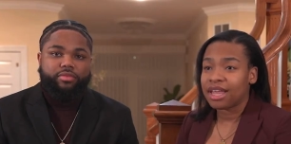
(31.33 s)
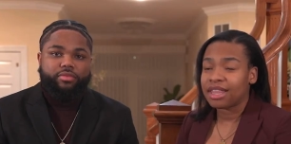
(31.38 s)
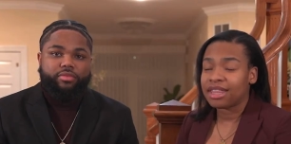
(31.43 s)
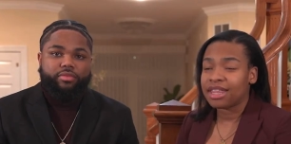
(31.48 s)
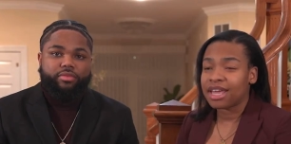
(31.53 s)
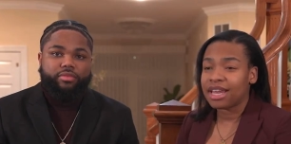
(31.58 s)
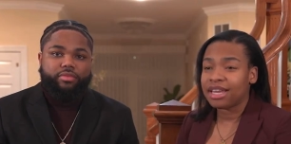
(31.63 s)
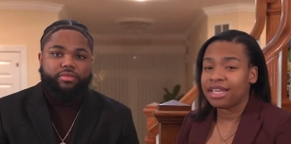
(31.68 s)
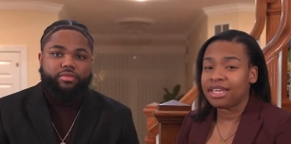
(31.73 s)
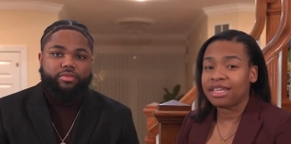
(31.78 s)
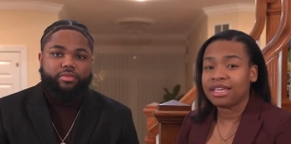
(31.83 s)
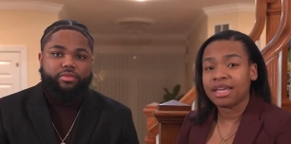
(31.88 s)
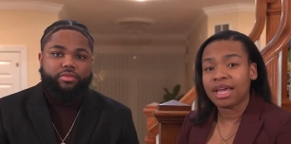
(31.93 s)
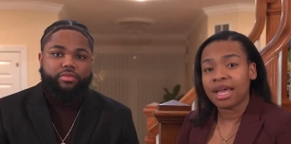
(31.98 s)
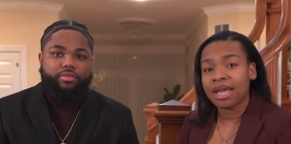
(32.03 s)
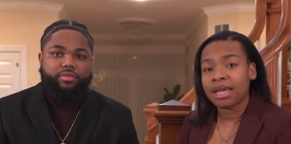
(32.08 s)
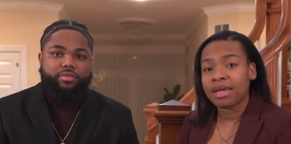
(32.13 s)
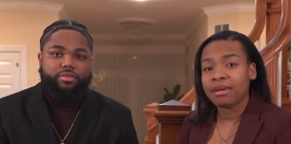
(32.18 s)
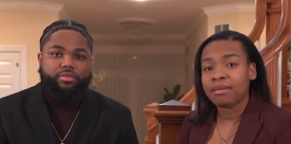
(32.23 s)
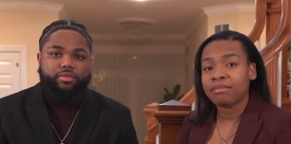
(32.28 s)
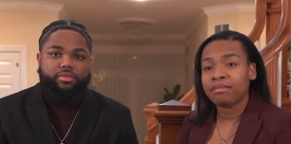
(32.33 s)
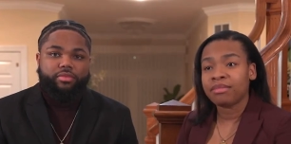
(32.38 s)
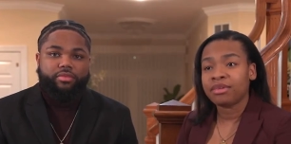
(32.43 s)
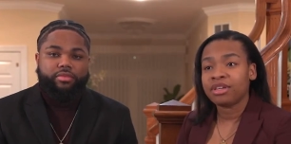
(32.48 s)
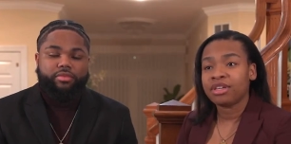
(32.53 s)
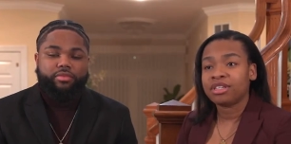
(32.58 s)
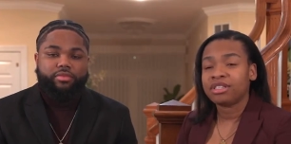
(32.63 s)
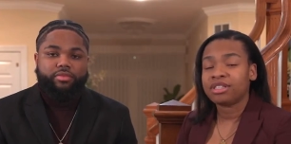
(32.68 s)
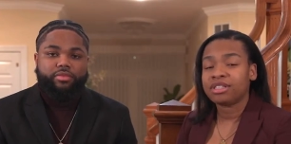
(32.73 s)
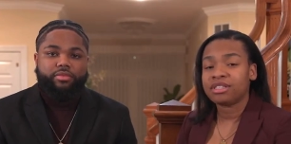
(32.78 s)
Speaker 1: that he came
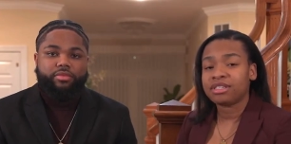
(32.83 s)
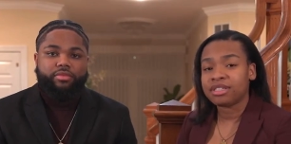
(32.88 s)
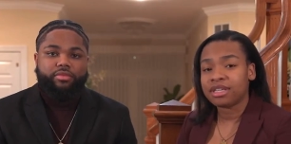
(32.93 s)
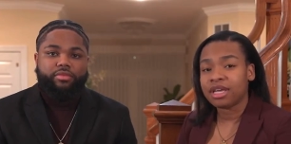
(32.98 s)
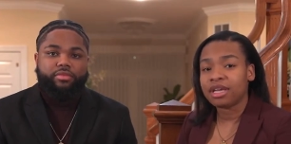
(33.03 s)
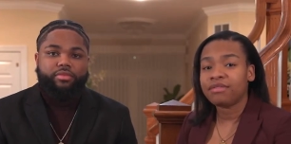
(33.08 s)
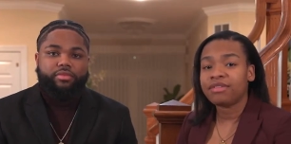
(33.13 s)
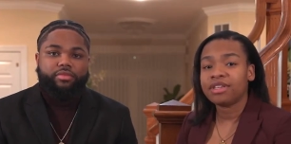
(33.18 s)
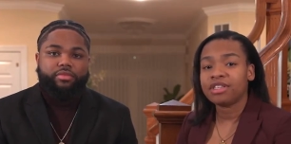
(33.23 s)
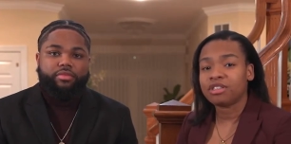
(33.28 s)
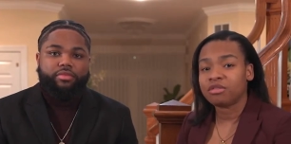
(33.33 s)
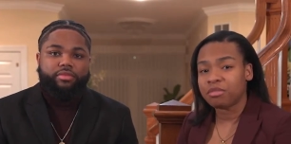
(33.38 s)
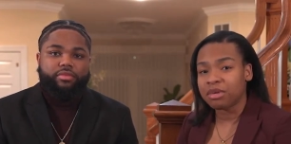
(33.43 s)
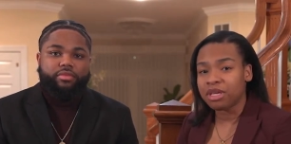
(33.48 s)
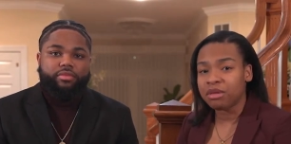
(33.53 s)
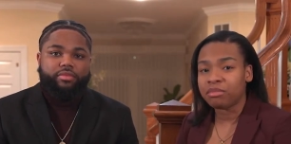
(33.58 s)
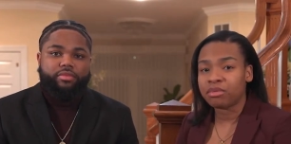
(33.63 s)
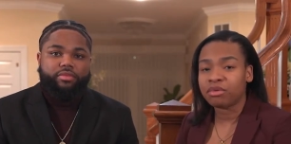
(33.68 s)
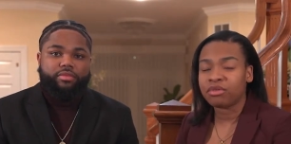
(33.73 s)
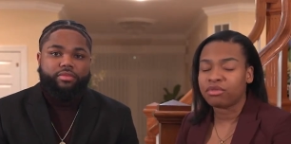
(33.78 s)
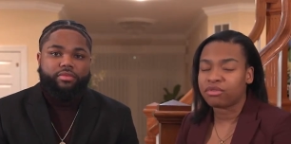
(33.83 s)
to save his people